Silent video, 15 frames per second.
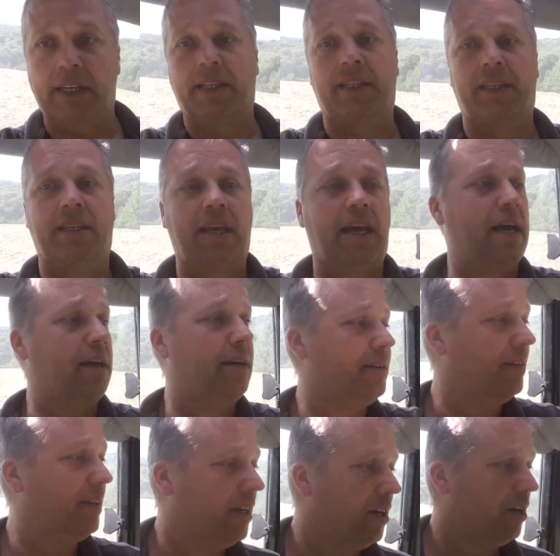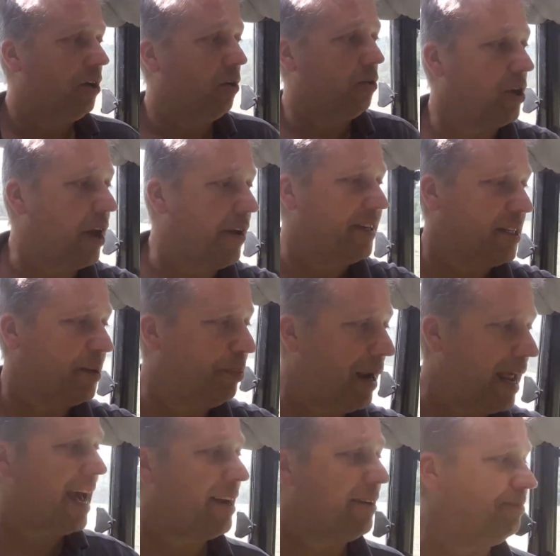it's uh, all going to
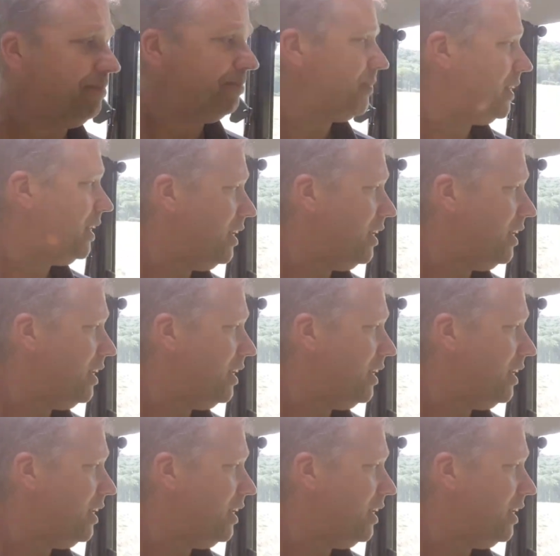plan